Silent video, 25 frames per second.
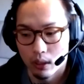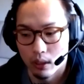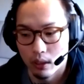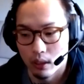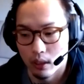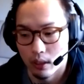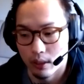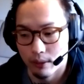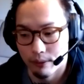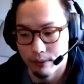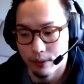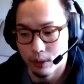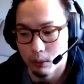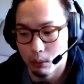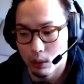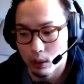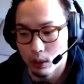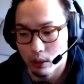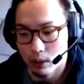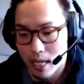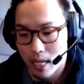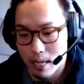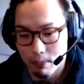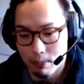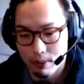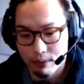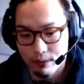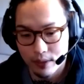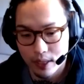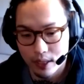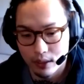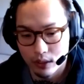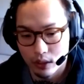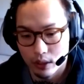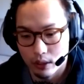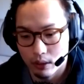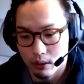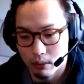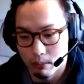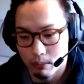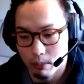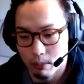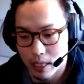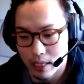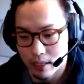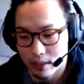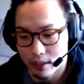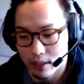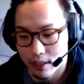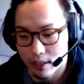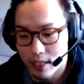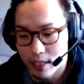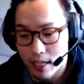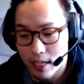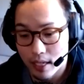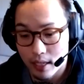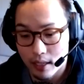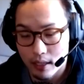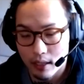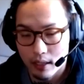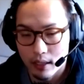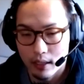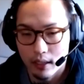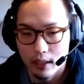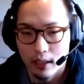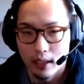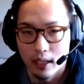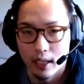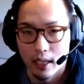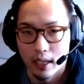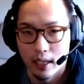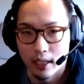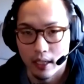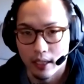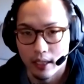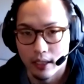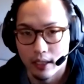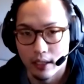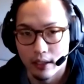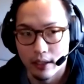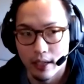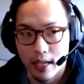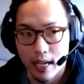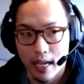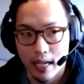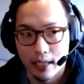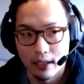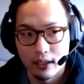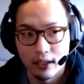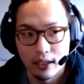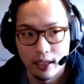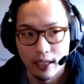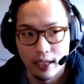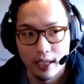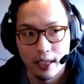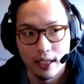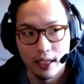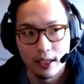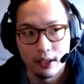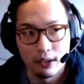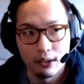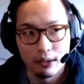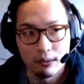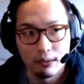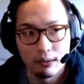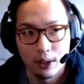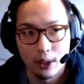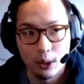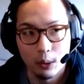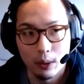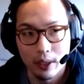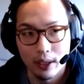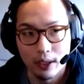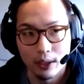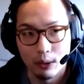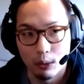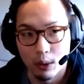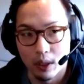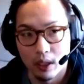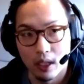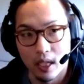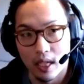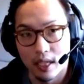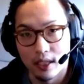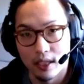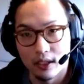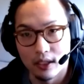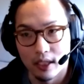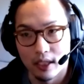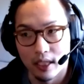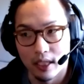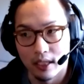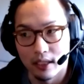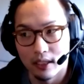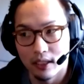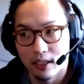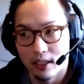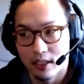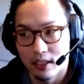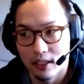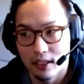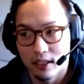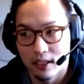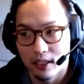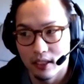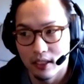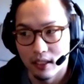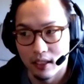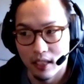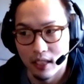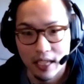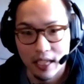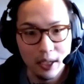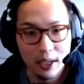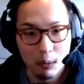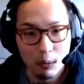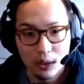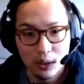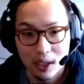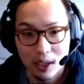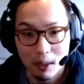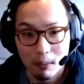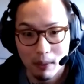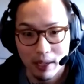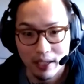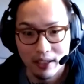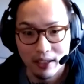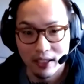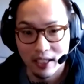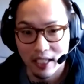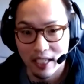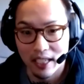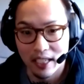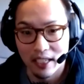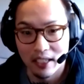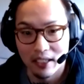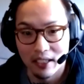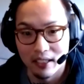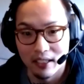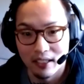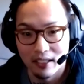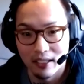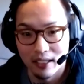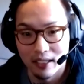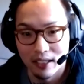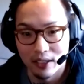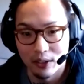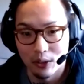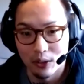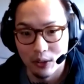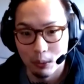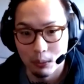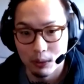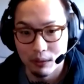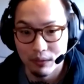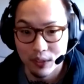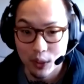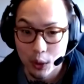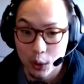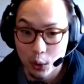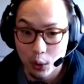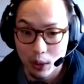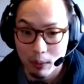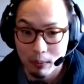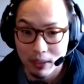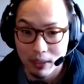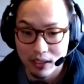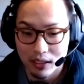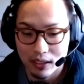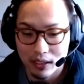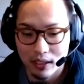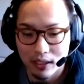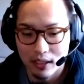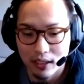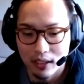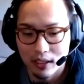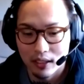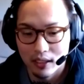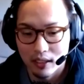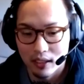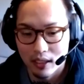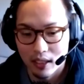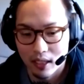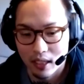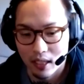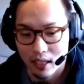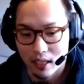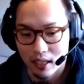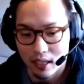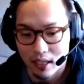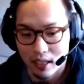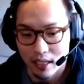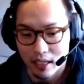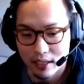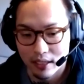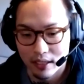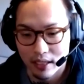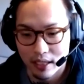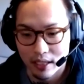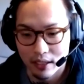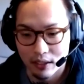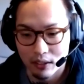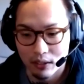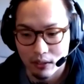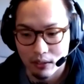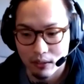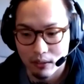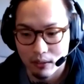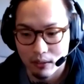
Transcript: a film called Happy Feet back in the day. And I did that and very quickly realized that lighting was not my thing in terms of enjoyment. Uh, and then